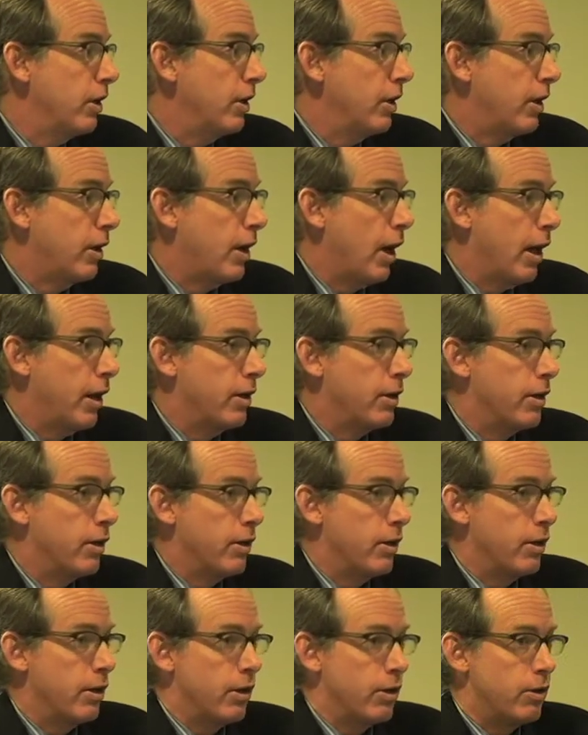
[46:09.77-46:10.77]
It got
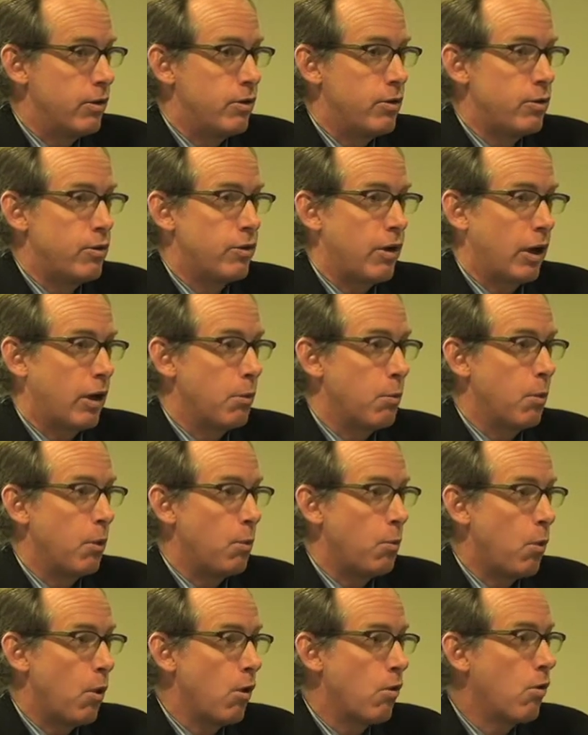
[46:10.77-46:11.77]
the Second
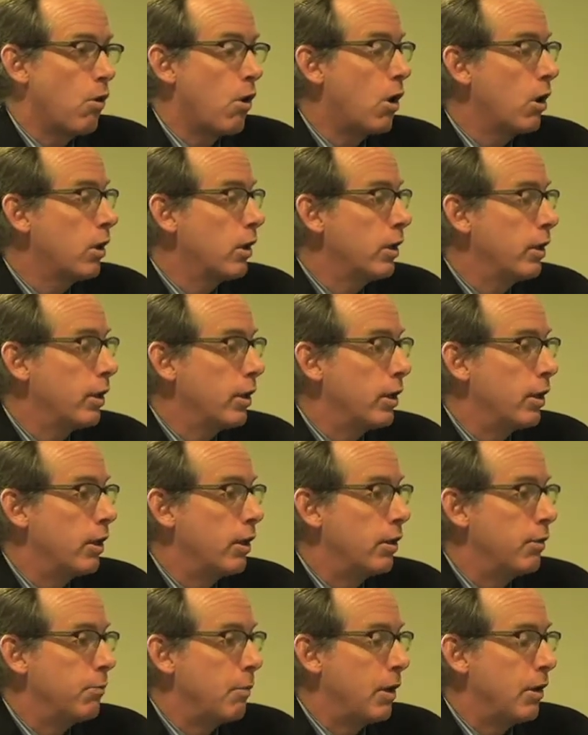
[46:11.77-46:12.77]
World War wrong
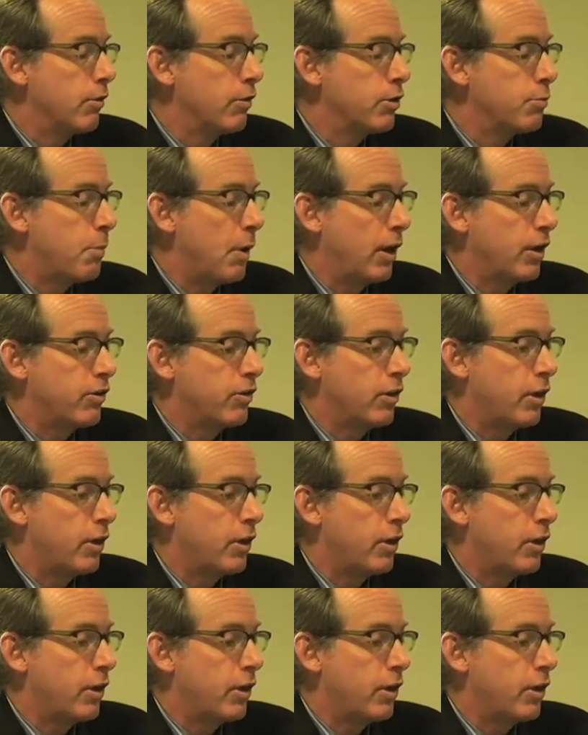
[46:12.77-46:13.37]
in many respects.